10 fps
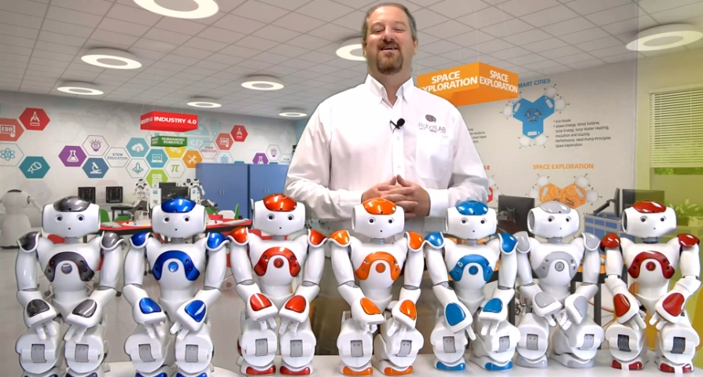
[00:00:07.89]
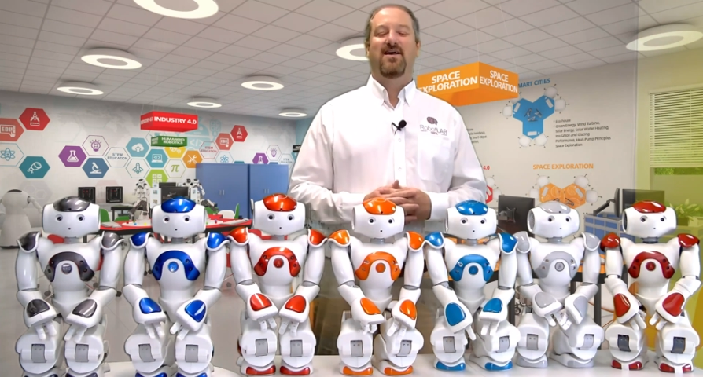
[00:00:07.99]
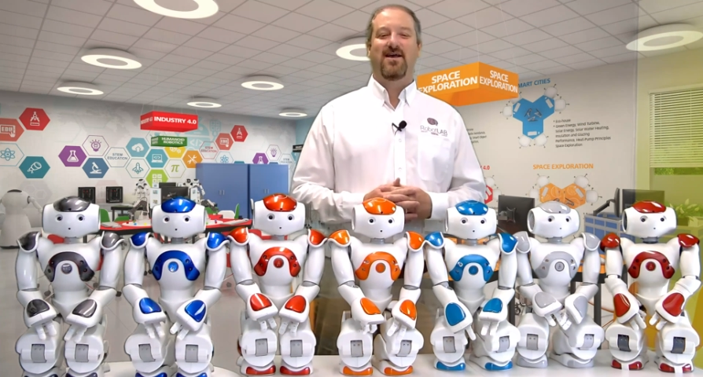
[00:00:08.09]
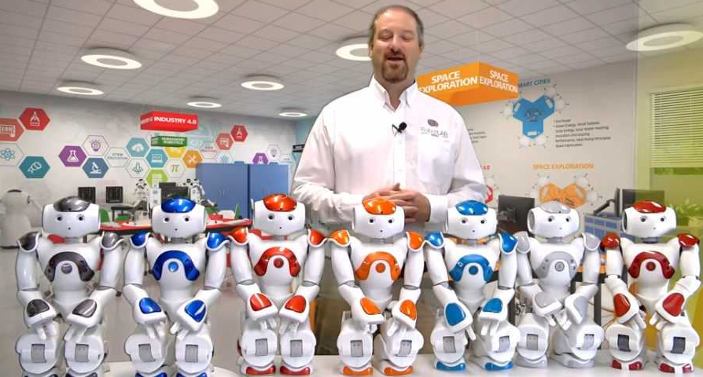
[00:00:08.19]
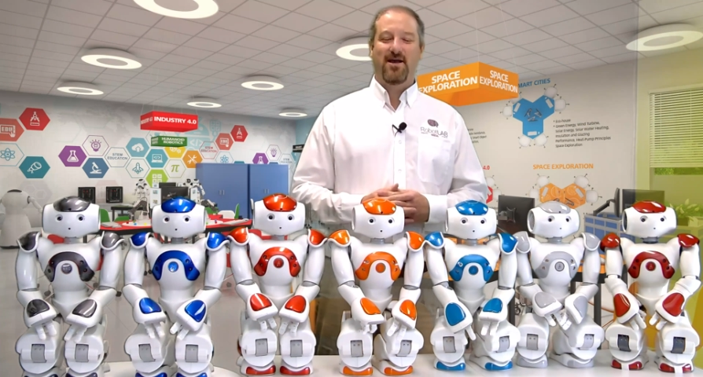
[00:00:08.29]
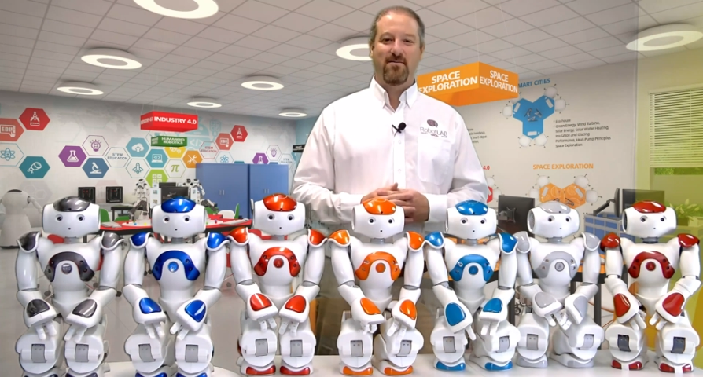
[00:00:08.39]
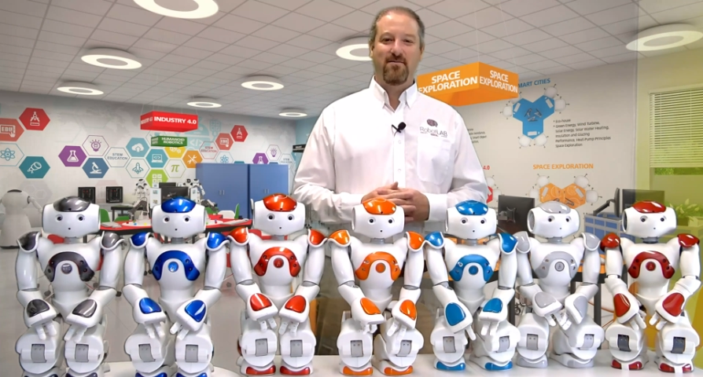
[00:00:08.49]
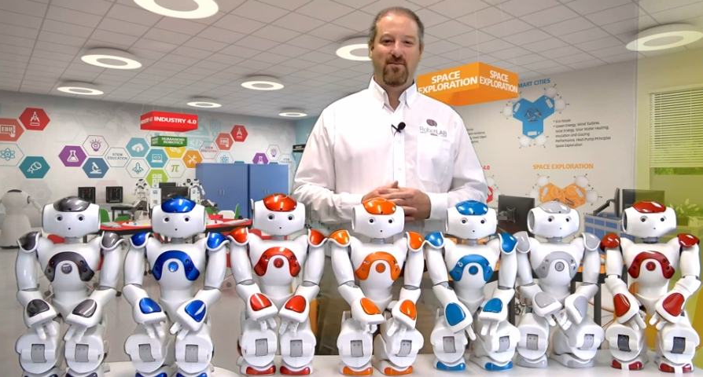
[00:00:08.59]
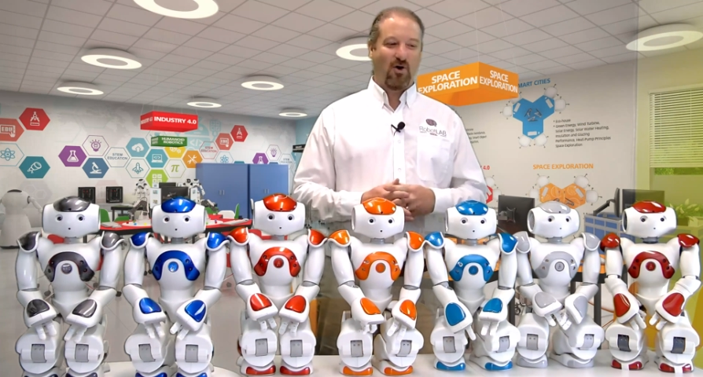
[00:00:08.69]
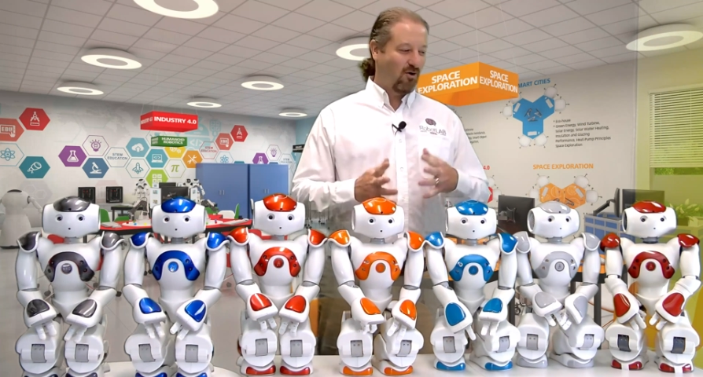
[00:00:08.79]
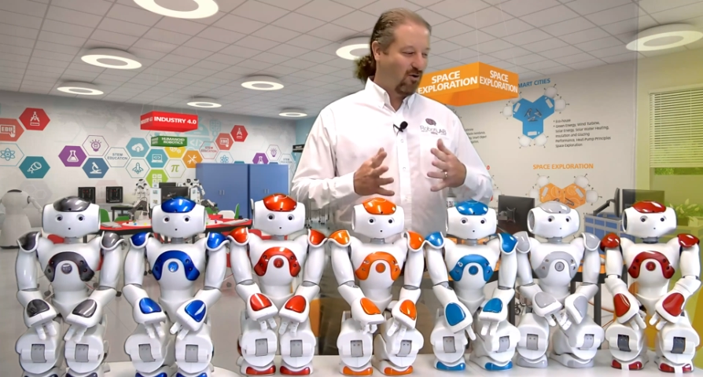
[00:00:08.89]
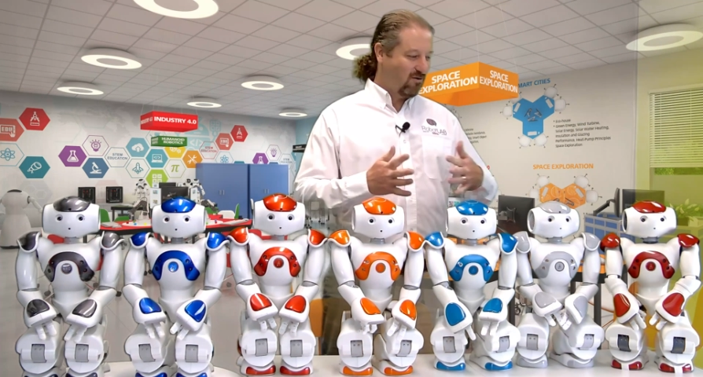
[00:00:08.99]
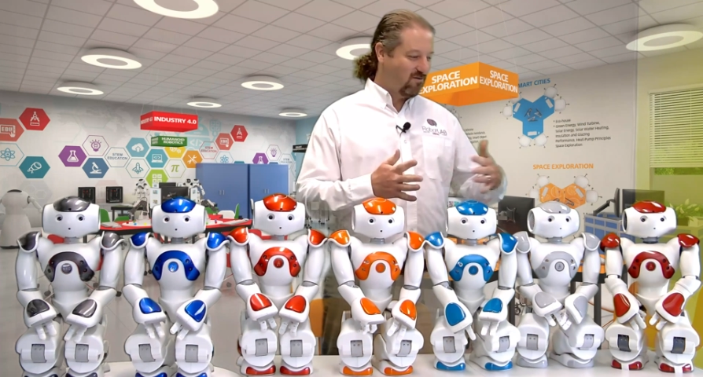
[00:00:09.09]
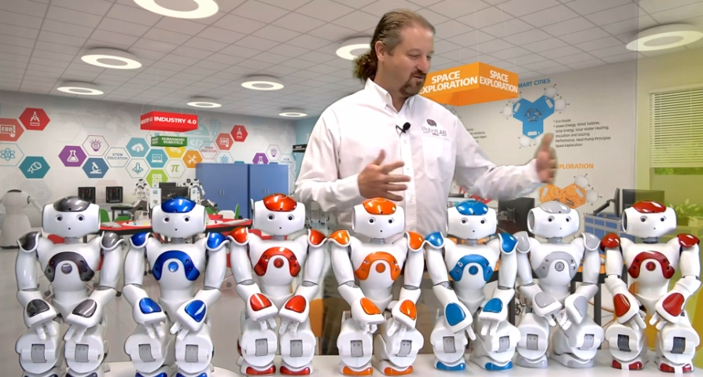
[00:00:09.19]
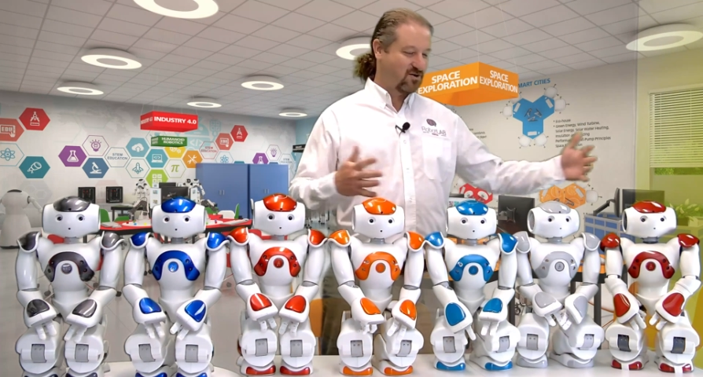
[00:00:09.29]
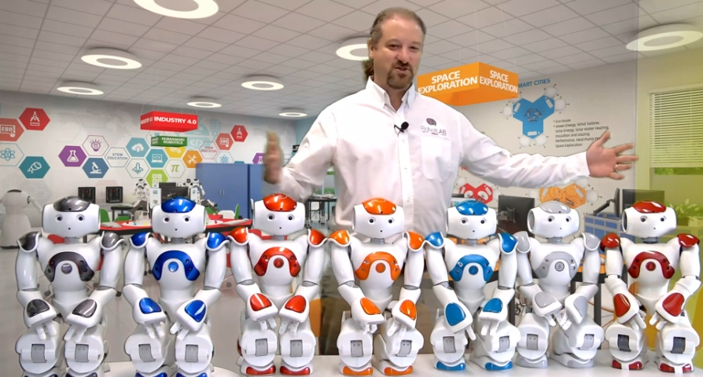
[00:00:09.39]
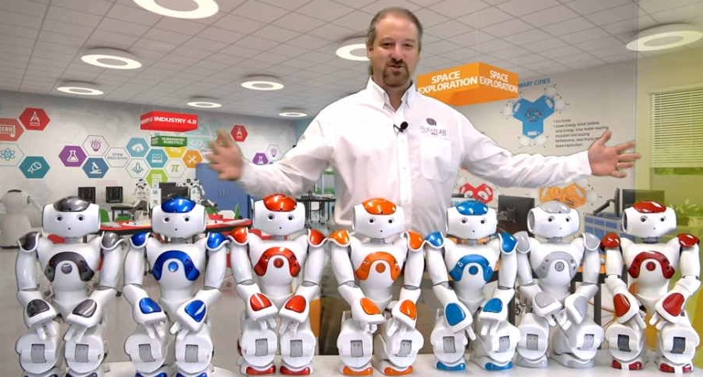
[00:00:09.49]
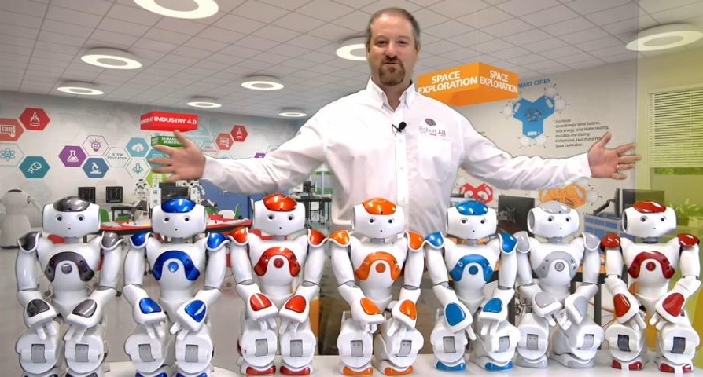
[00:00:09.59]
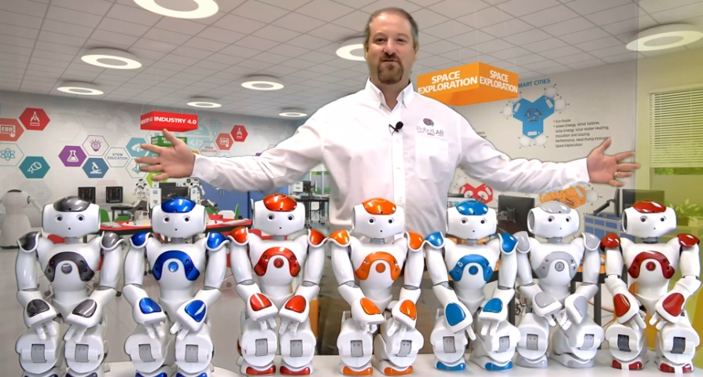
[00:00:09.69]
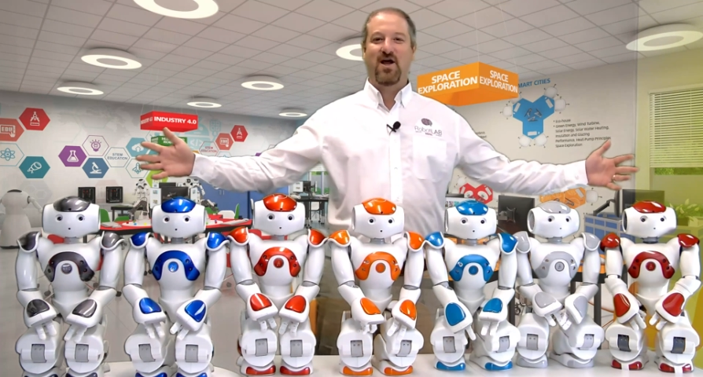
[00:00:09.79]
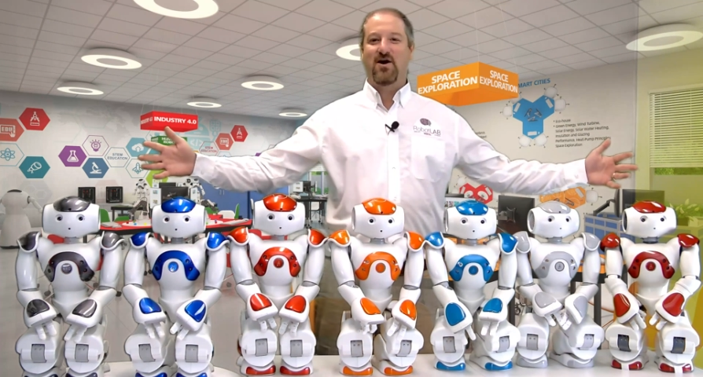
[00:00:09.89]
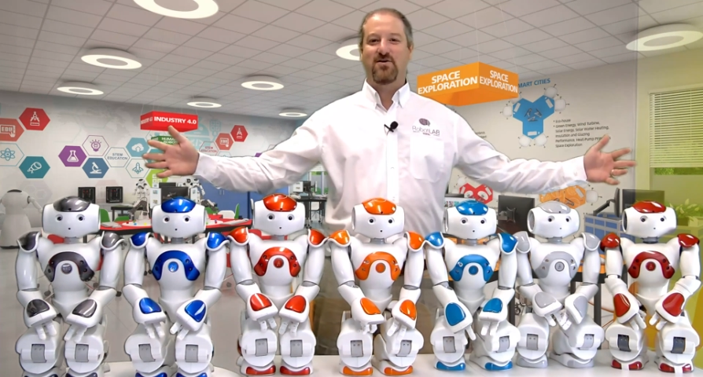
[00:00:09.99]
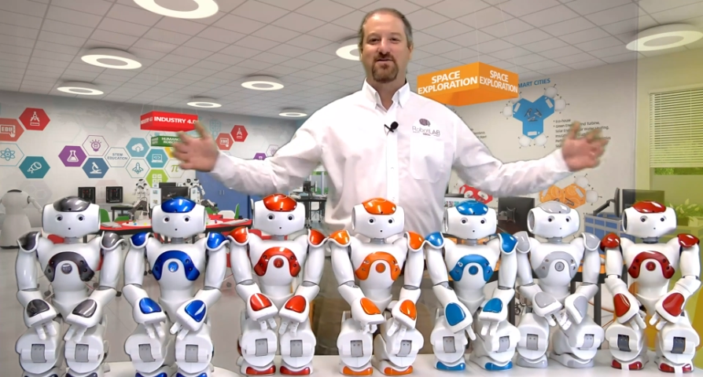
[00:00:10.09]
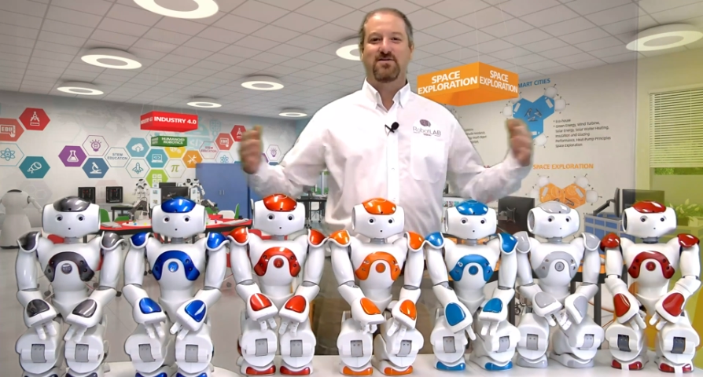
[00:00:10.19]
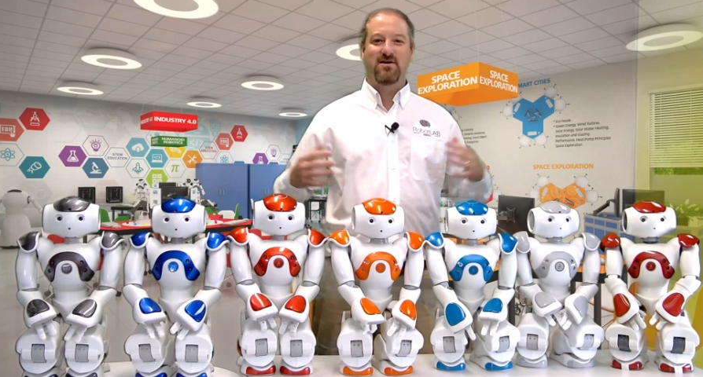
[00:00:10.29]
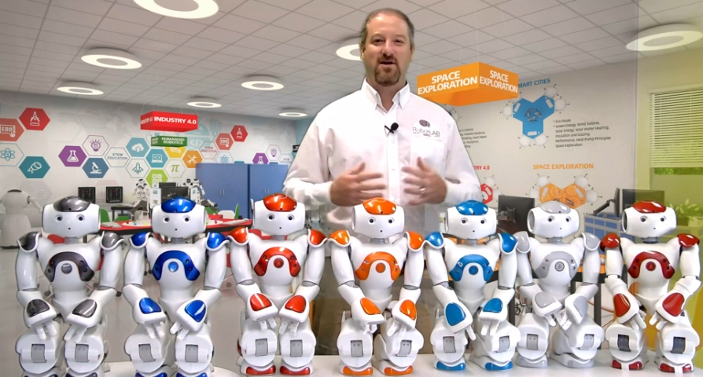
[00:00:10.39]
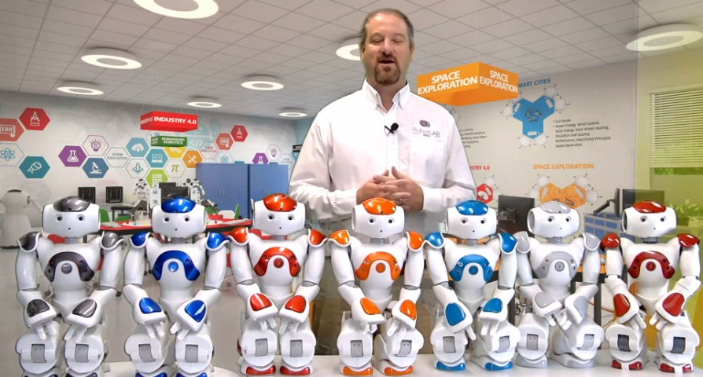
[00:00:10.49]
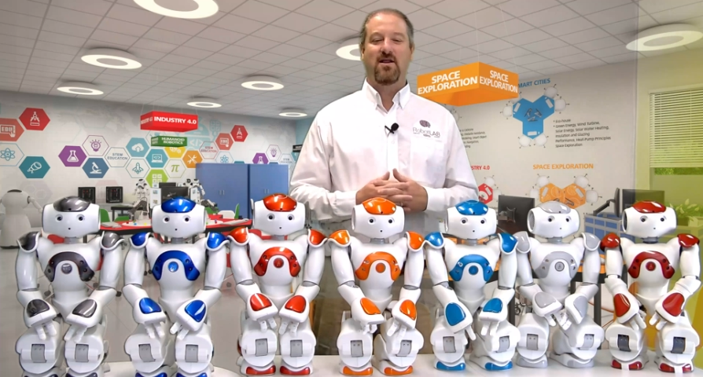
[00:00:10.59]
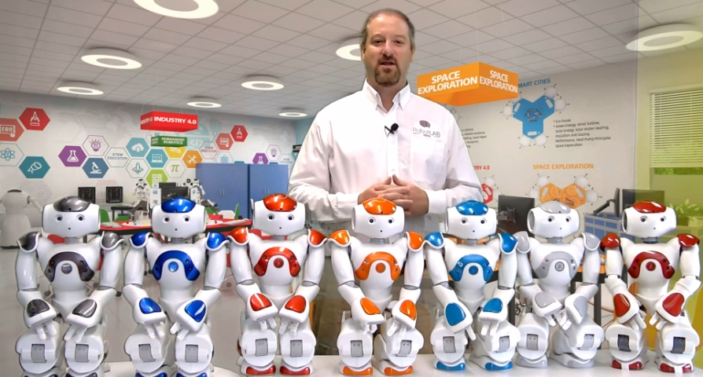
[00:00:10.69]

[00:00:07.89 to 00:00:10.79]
um, all versions of NAOs uh,